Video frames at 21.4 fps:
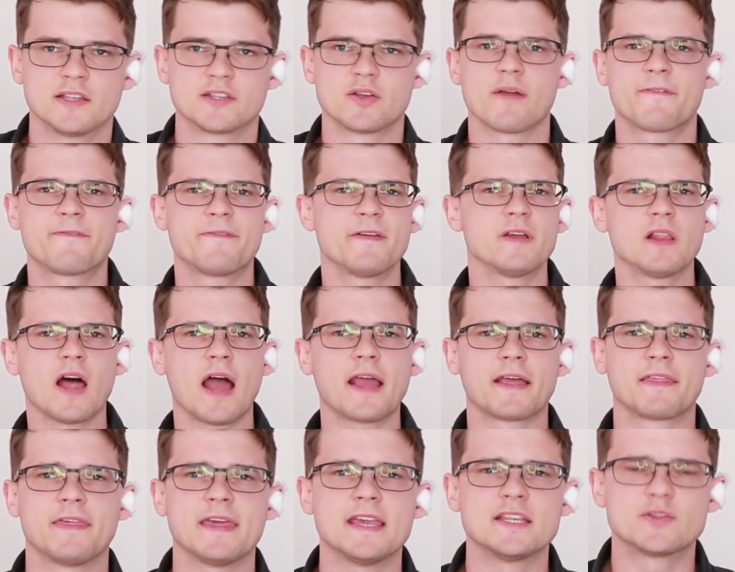So I feel
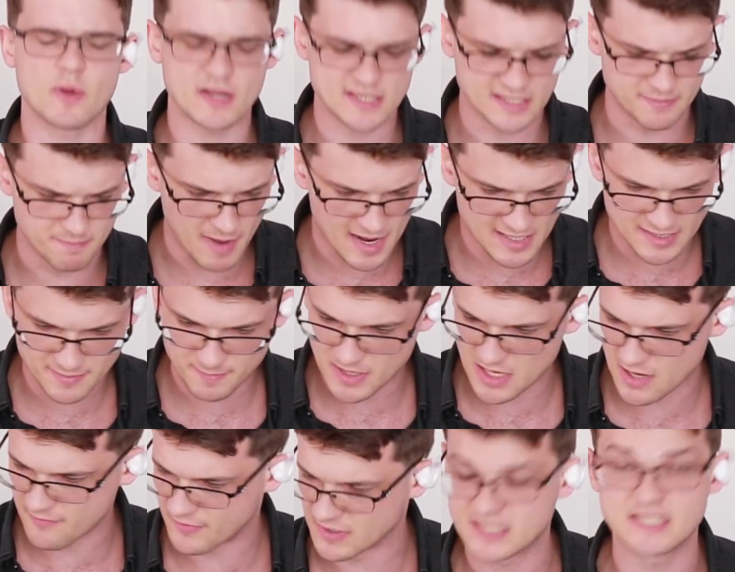like these ones must
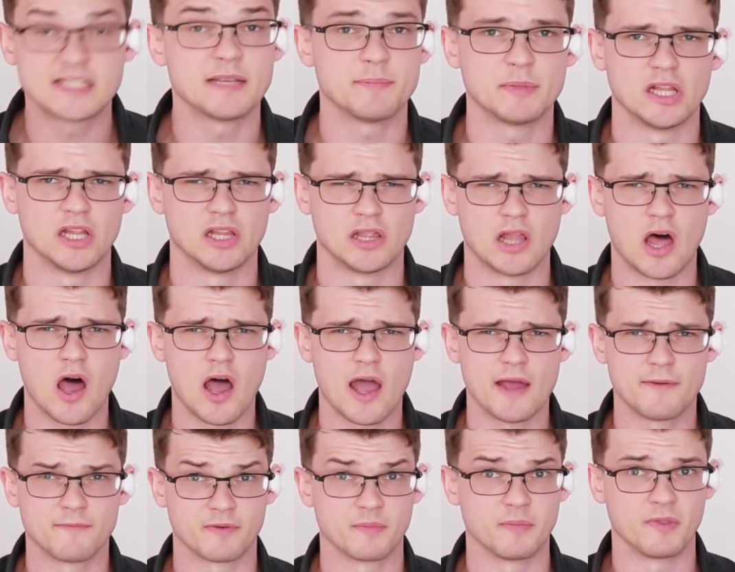be of a similar
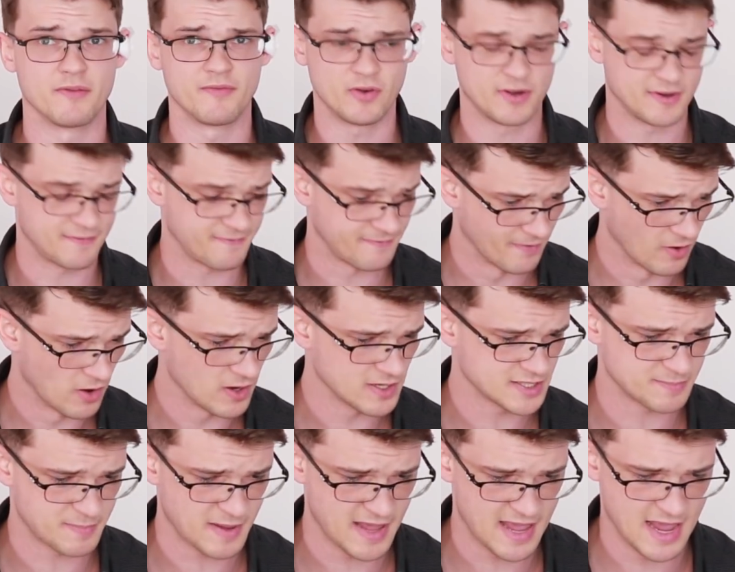line from the very
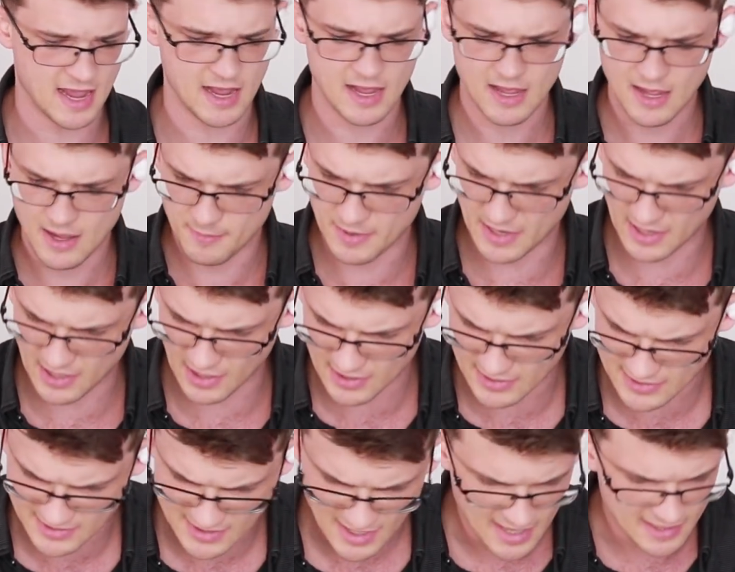first pair
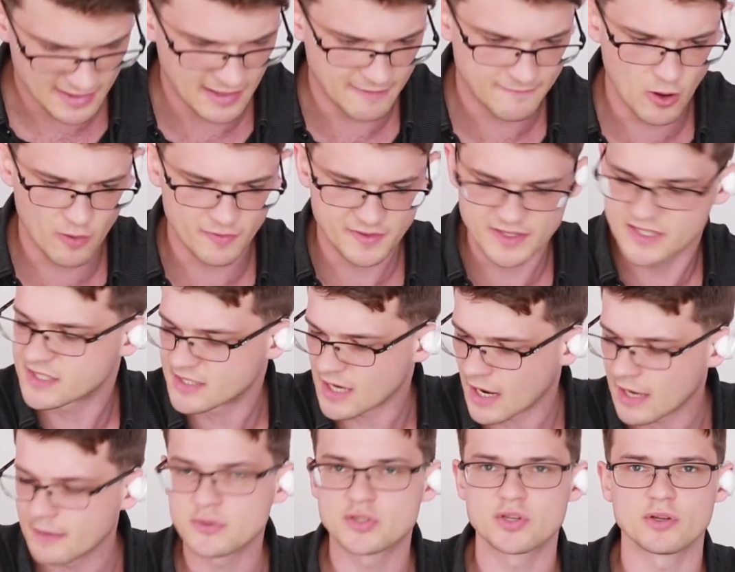because they've got the
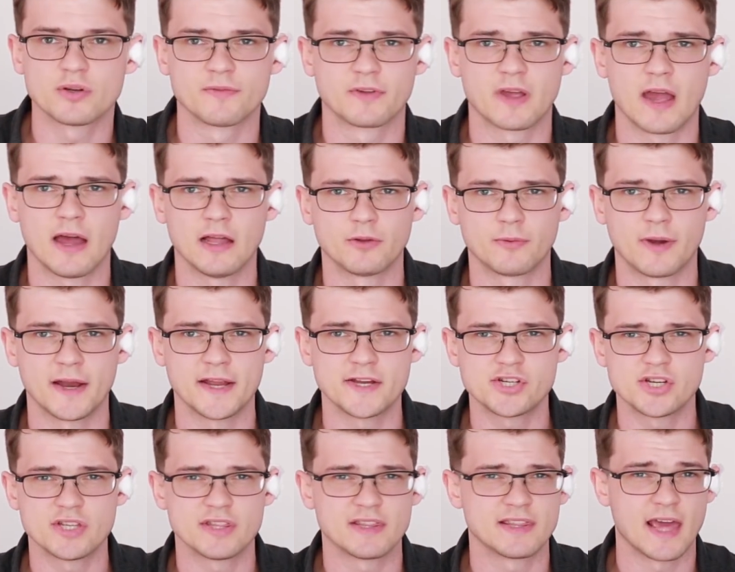same sort of
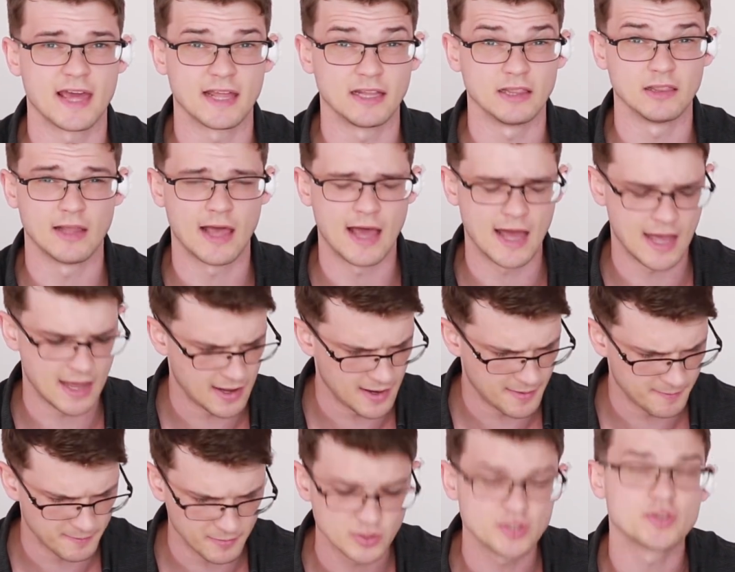coloration, that
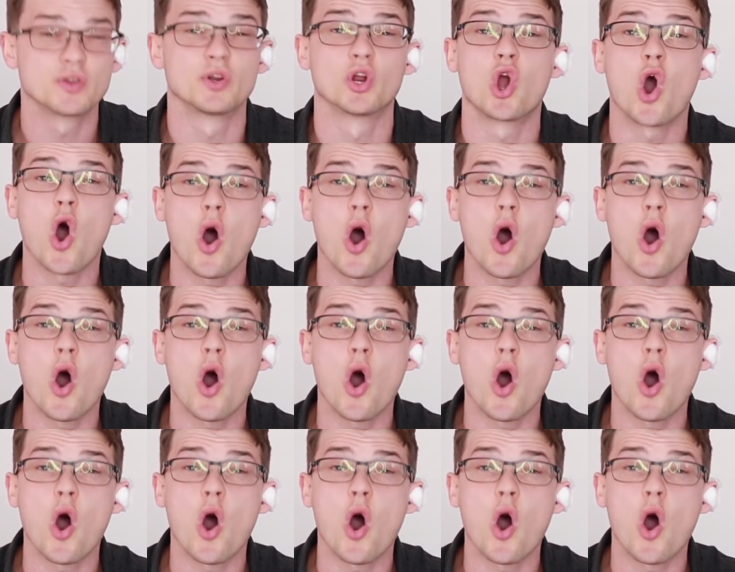sort of